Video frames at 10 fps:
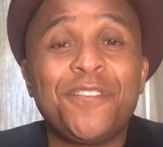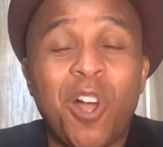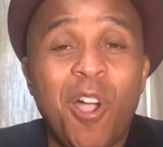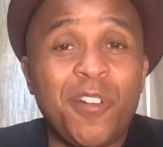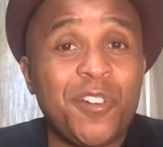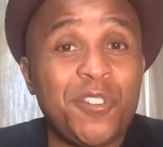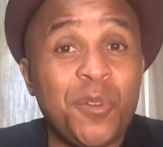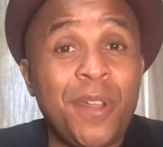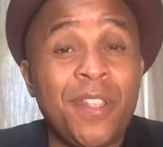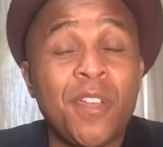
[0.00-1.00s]
Florida
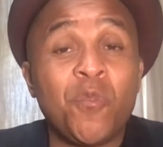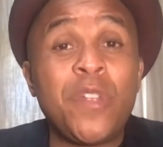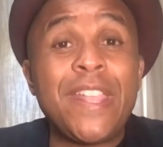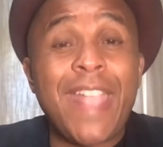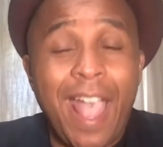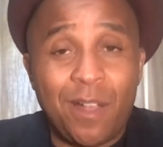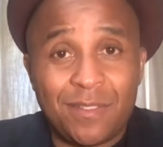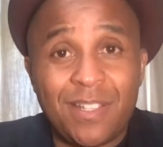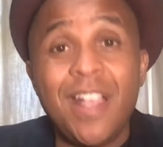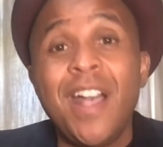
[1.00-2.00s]
during the
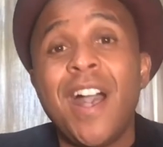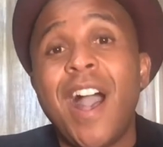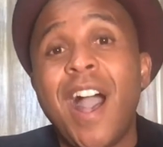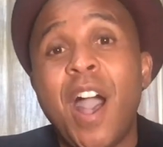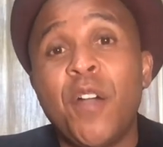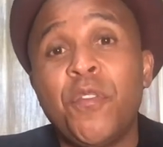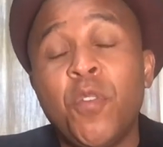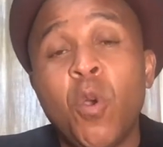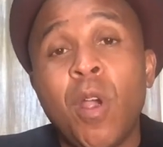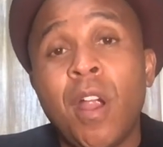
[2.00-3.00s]
recount uh,
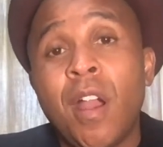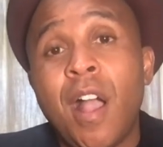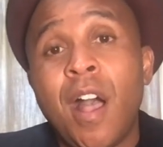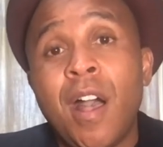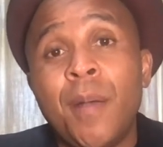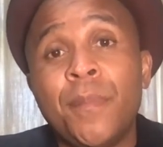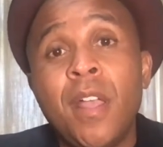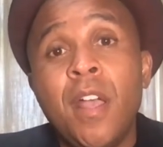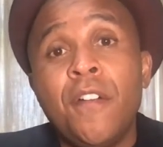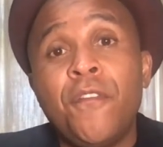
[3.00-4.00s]
for um,
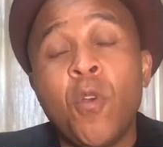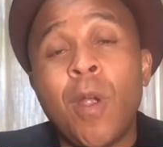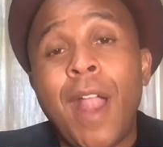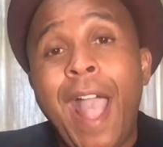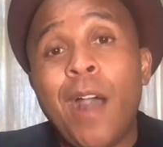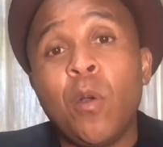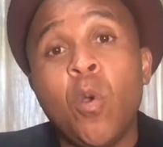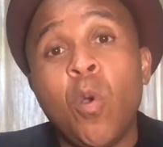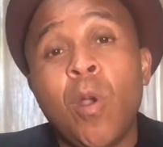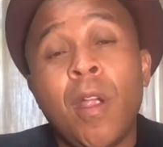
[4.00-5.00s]
for Al
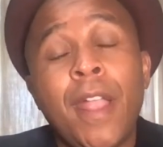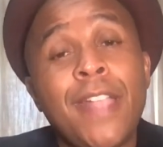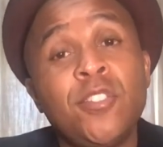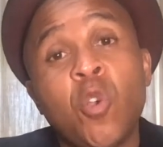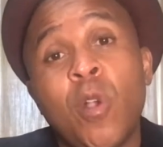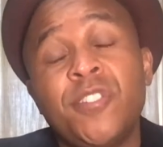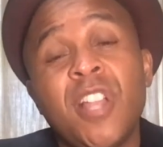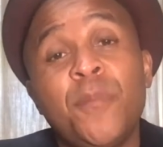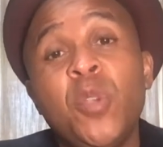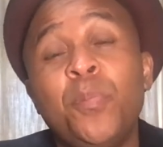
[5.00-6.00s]
Gore and George
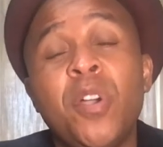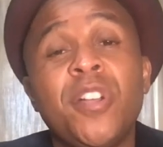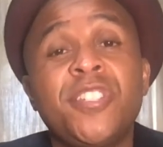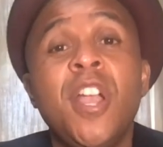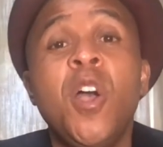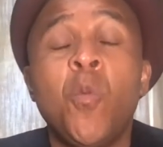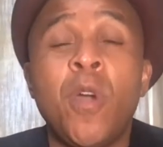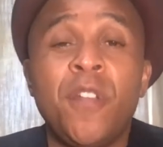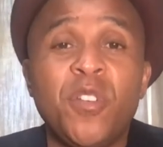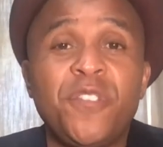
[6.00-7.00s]
W. Bush,
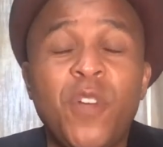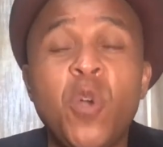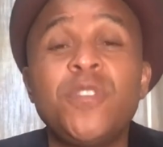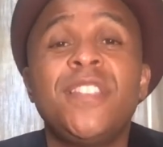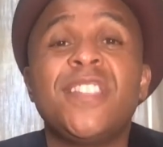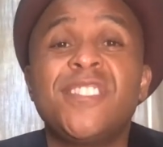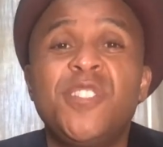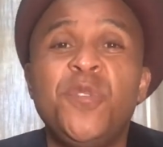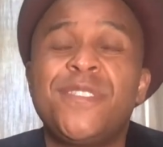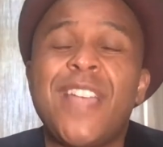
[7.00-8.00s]
one of those folks in the
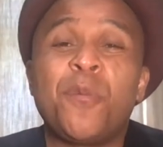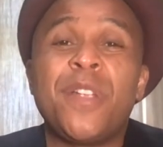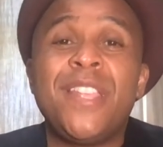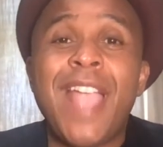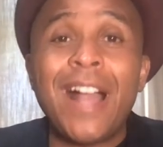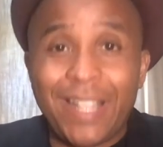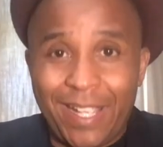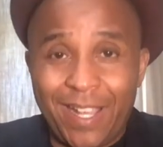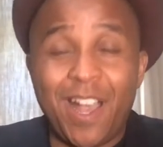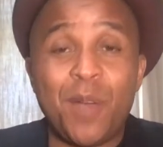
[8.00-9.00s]
suits that were
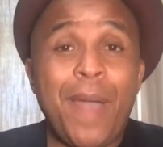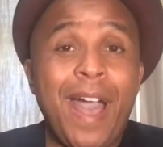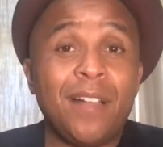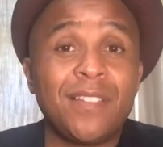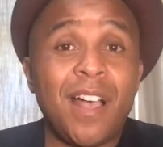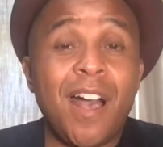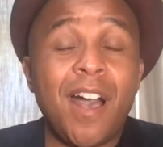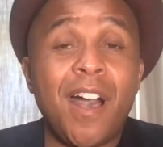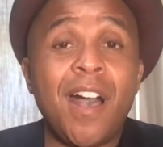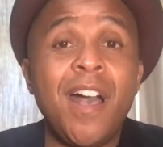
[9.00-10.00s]
yelling about
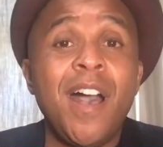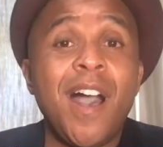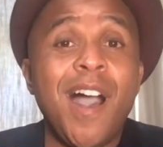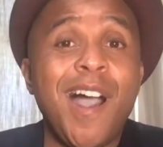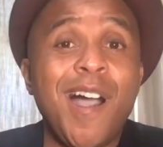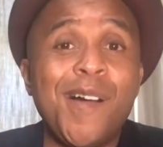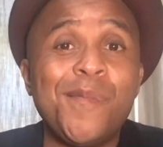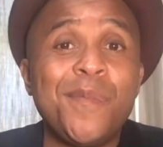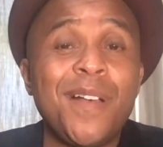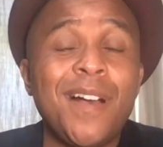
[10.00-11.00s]
uh,
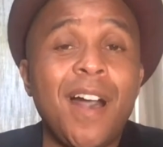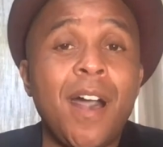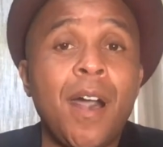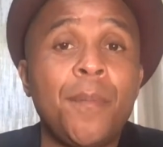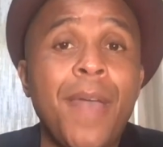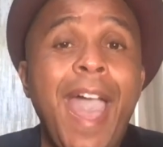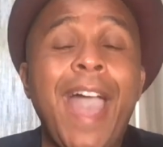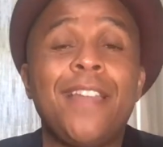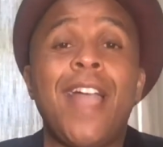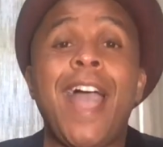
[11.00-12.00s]
um, um,
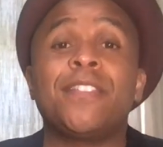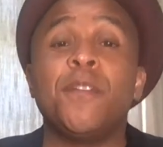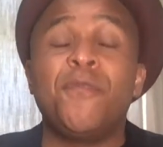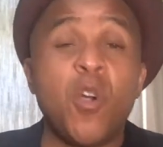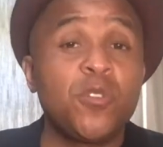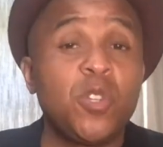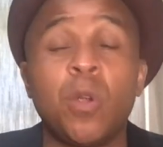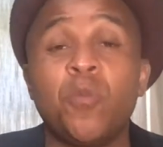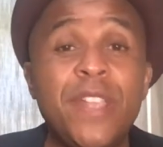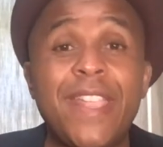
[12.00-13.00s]
at at the folks who
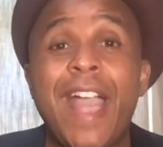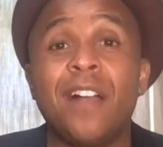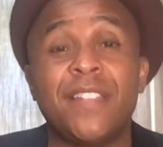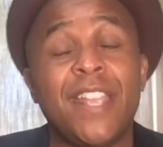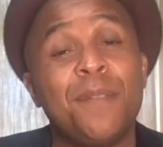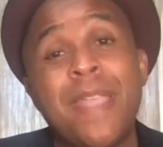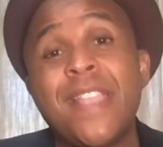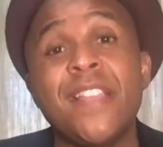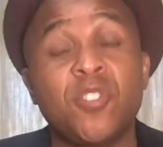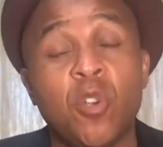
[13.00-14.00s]
were recounting and
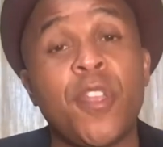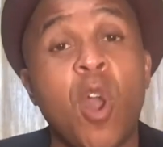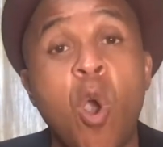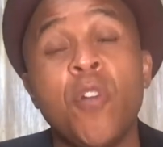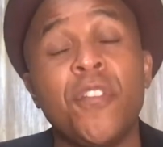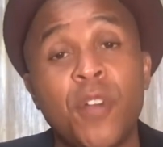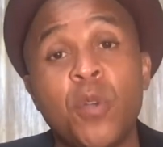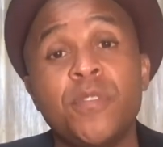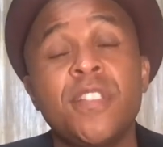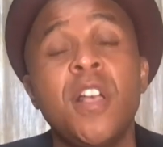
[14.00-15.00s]
making sure that all the
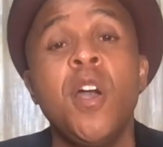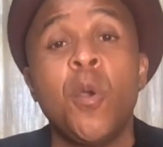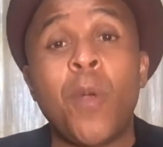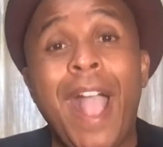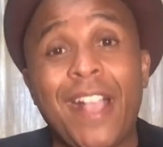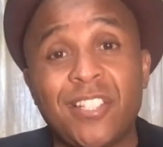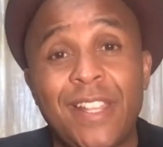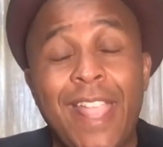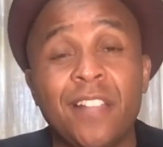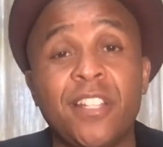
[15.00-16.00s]
votes were actually
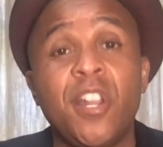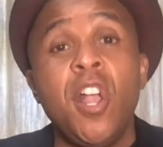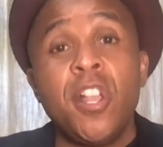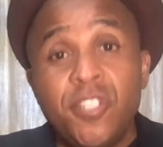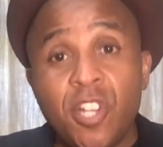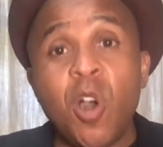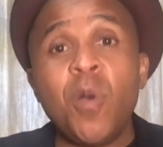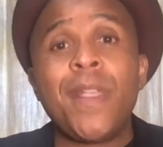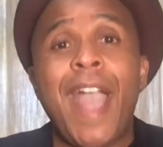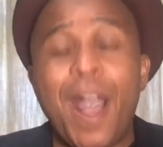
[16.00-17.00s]
counted.
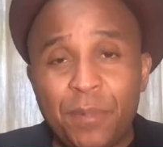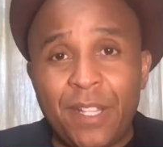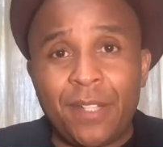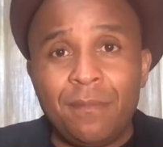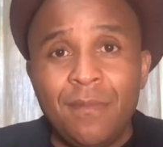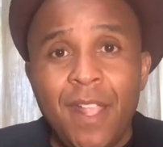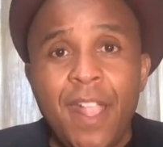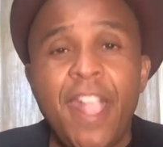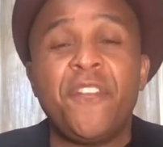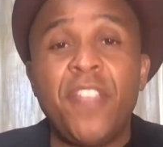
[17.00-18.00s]
Joe Kaplan,
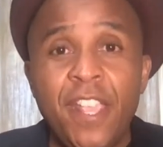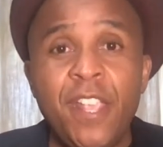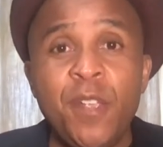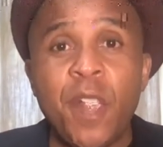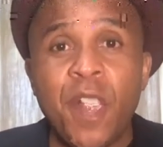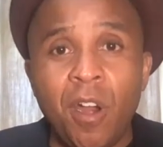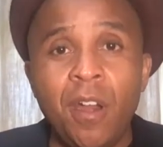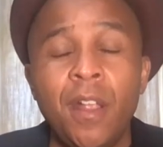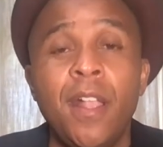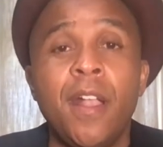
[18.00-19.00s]
if he were
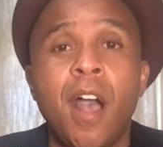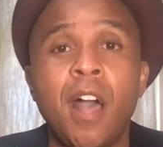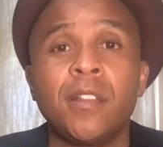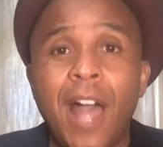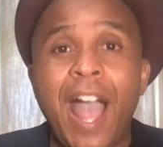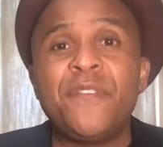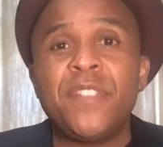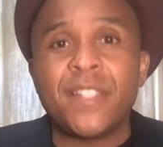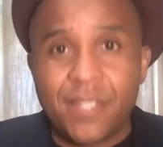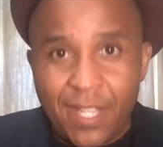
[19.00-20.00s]
alive in
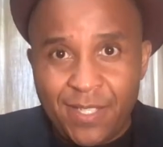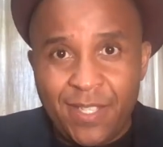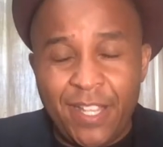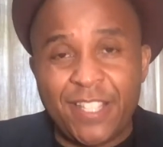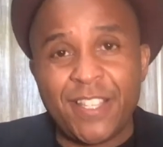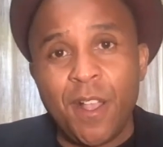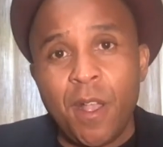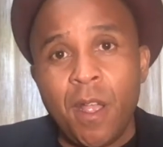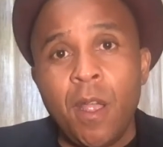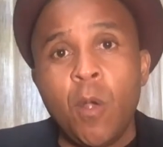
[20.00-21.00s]
the '60s,
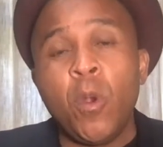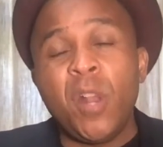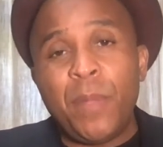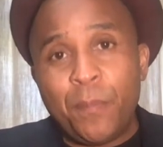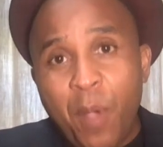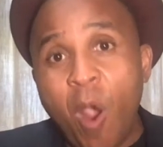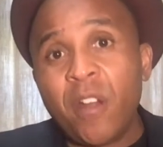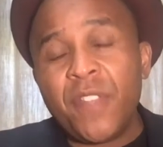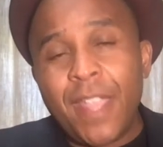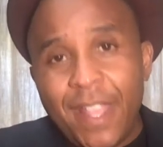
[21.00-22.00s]
would have been part
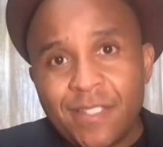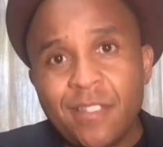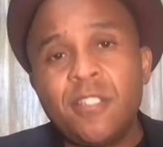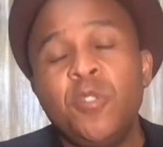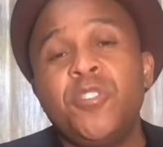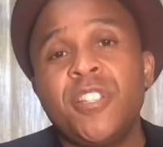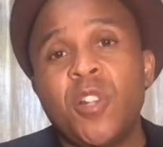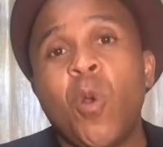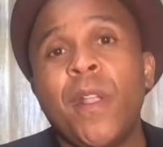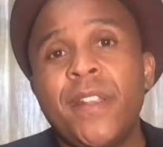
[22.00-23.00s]
of the institutions
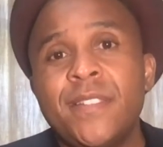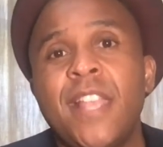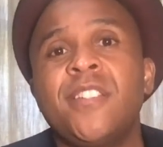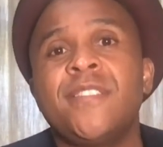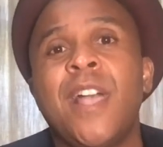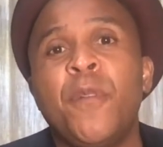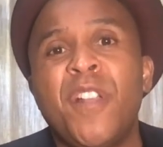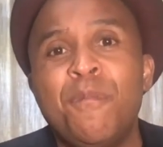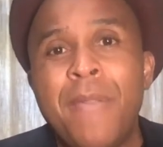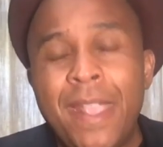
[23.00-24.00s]
and organizations that would
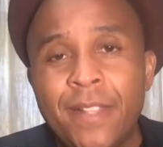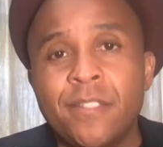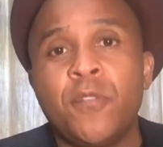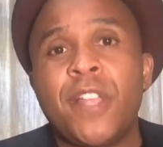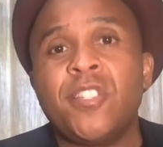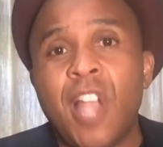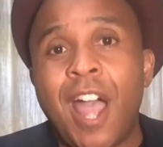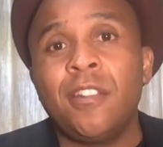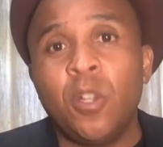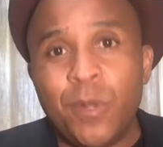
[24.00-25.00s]
have made it so that
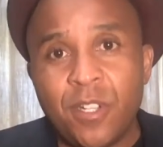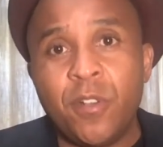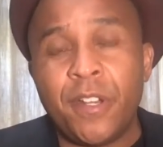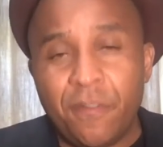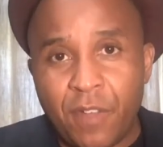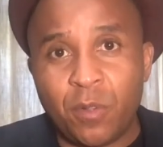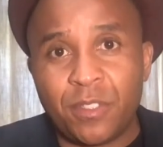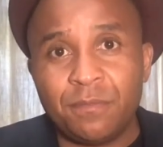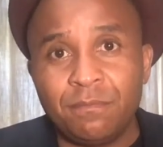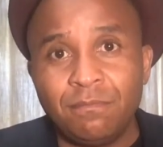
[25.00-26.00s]
John Lewis couldn't vote.